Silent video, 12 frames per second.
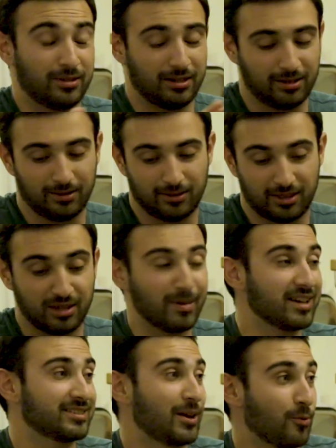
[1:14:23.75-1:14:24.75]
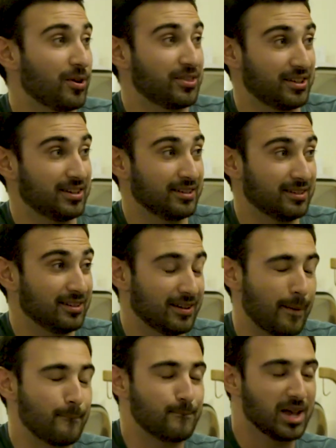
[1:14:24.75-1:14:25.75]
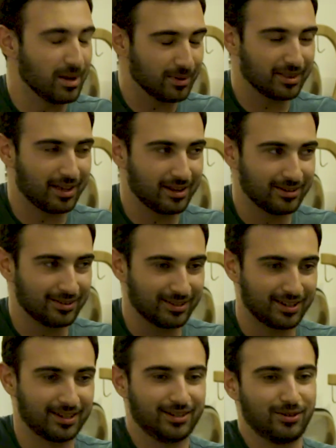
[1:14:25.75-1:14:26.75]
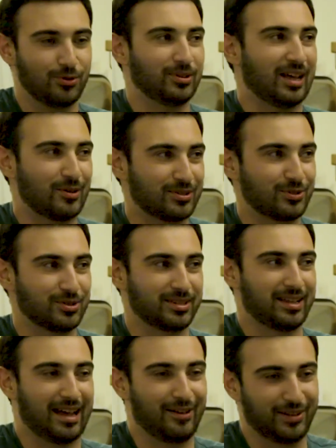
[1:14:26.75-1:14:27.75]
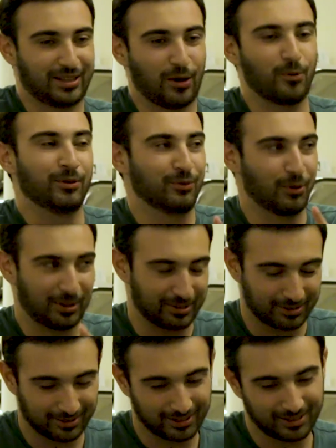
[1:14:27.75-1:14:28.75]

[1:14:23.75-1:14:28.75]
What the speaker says: you're like the best at one thing, maybe then like you're allowed to just have like that one focus.